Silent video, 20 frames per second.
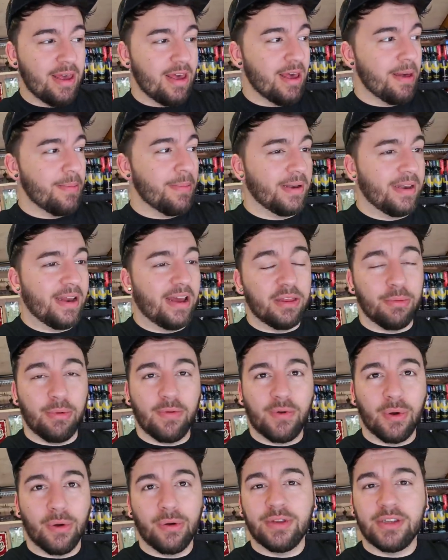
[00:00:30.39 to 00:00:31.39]
um, but now that
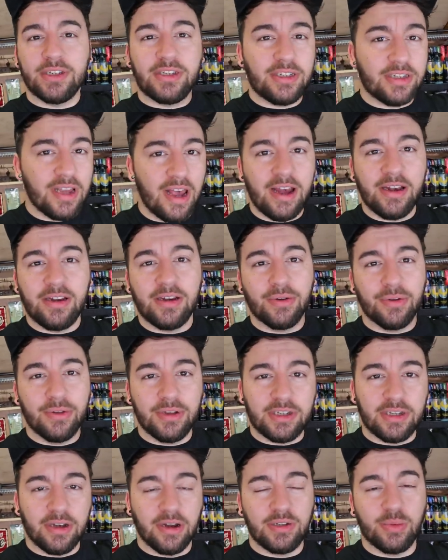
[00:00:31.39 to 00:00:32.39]
we've got all this sun and all
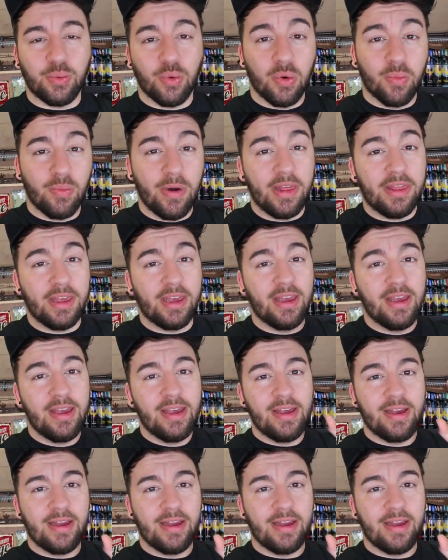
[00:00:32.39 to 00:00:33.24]
this nice warm weather,